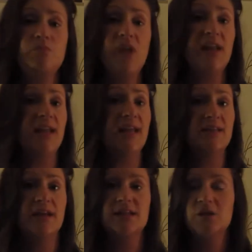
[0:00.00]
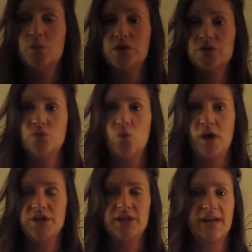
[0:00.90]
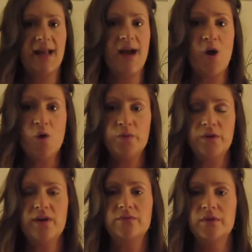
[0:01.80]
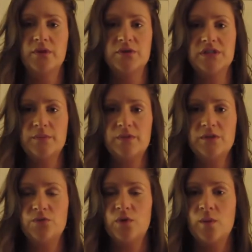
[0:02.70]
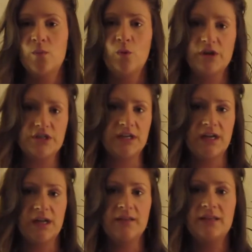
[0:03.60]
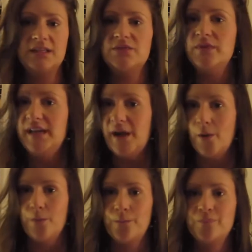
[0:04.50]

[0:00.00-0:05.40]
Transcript: And again, thanks so much for watching, and I hope you have learned something from watching this video.